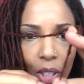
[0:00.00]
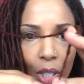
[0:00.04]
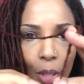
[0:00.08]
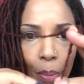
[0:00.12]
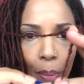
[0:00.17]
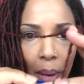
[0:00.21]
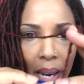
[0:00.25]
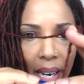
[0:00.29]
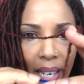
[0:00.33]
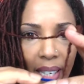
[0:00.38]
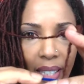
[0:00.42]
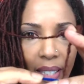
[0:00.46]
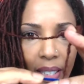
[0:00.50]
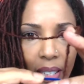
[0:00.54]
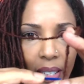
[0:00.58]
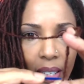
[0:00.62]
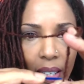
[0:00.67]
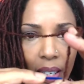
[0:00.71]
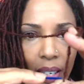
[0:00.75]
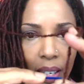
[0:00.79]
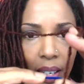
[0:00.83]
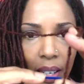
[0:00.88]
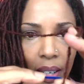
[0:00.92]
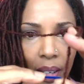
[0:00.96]
space.
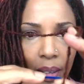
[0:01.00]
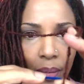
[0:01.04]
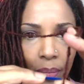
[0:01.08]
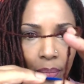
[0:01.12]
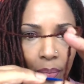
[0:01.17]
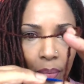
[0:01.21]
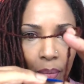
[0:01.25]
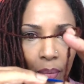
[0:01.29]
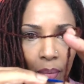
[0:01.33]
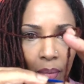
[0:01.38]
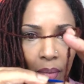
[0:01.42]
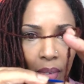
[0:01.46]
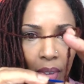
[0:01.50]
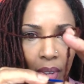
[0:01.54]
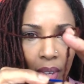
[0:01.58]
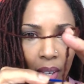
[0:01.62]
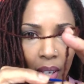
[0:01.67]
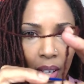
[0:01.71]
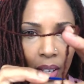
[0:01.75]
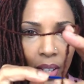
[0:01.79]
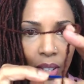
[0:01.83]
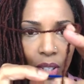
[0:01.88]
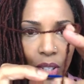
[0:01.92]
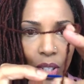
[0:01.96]

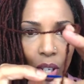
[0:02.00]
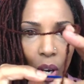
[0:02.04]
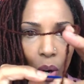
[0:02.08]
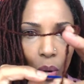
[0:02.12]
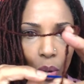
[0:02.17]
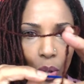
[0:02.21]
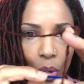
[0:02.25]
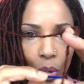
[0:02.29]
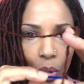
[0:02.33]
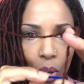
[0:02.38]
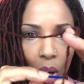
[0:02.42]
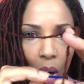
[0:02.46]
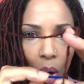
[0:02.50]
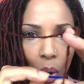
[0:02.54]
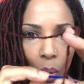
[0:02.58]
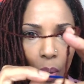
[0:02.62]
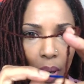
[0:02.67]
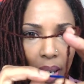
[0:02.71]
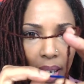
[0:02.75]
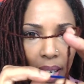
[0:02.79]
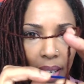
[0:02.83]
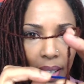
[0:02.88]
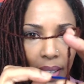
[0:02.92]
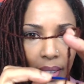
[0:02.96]
So you go
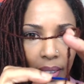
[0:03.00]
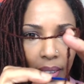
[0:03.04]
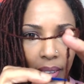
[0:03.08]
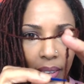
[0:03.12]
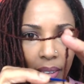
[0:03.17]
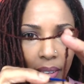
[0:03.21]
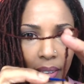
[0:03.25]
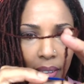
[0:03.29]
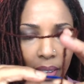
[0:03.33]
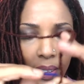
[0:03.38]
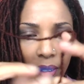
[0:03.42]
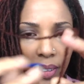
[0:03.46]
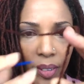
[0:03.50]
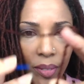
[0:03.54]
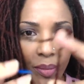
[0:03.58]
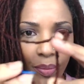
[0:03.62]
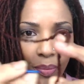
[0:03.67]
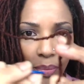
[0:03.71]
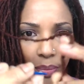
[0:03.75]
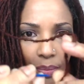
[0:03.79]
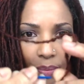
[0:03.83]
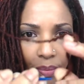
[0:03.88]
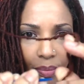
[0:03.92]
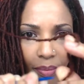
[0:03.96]

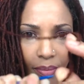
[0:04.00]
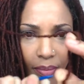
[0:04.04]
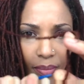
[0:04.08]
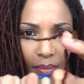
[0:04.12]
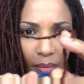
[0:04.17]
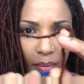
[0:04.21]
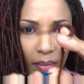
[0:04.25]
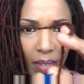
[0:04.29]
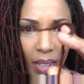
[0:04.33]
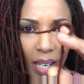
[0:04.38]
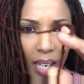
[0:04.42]
in,